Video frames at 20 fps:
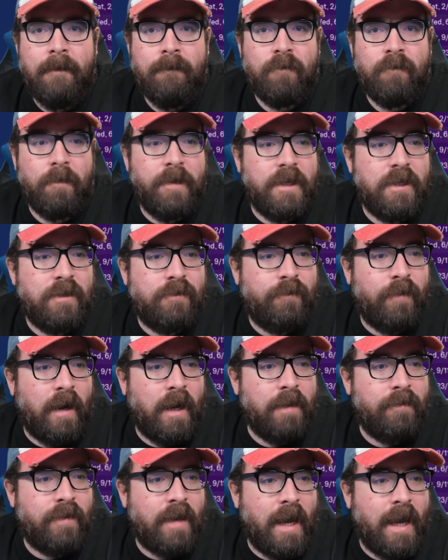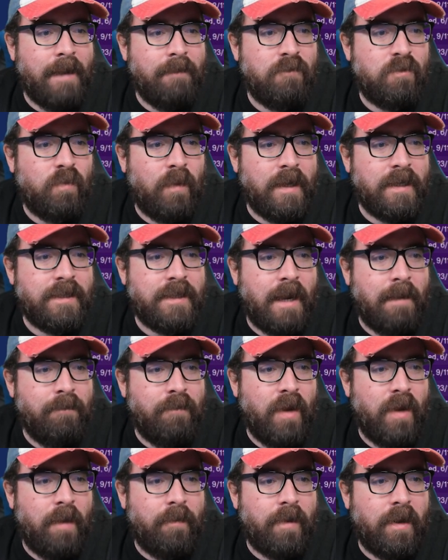from these 5 games. West Ham,
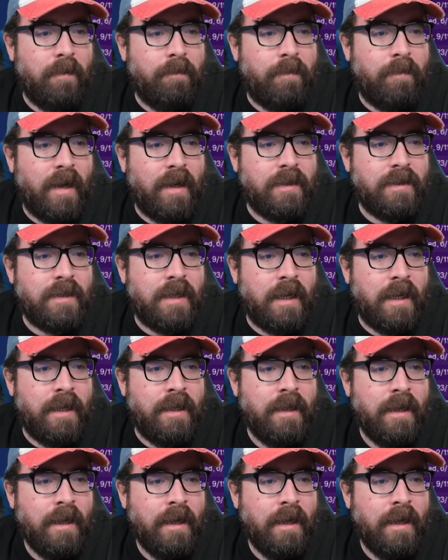Birmingham, Barnsley,